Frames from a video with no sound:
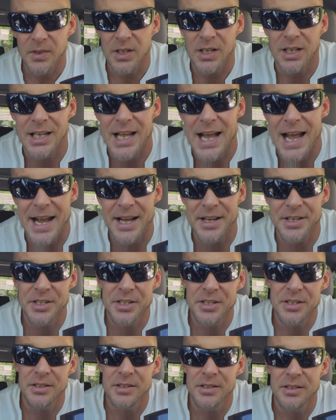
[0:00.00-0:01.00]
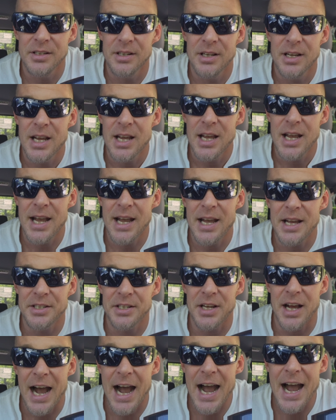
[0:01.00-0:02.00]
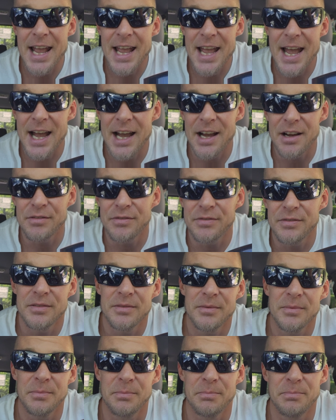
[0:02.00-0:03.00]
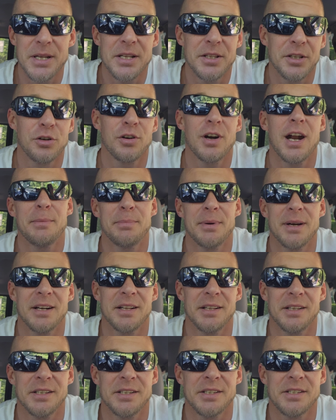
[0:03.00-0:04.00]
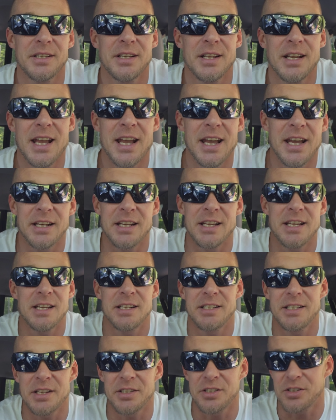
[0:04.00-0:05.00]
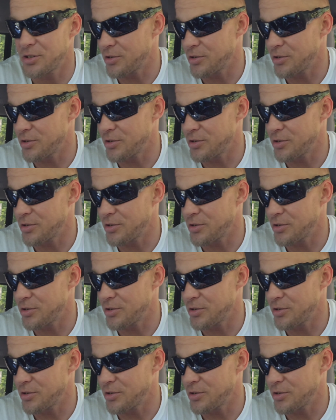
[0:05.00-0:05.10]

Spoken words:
glass I have beat the crap out of this, and it doesn't